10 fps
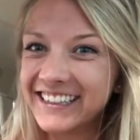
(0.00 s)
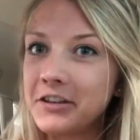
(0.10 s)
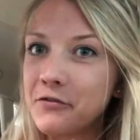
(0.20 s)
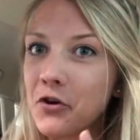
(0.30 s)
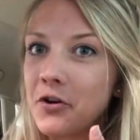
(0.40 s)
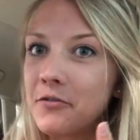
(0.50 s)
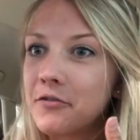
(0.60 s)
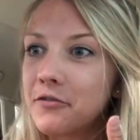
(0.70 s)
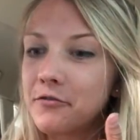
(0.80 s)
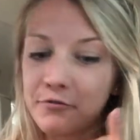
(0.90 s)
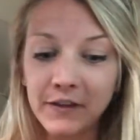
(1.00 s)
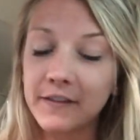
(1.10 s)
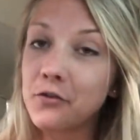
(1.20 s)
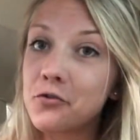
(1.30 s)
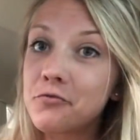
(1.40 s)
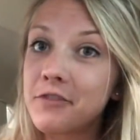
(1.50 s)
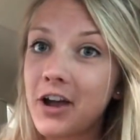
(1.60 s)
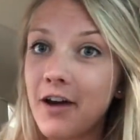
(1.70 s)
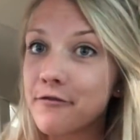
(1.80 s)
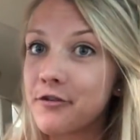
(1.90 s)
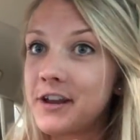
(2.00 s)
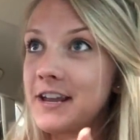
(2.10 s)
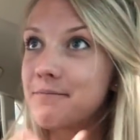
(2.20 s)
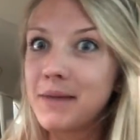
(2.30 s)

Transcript: You've got physical recovery,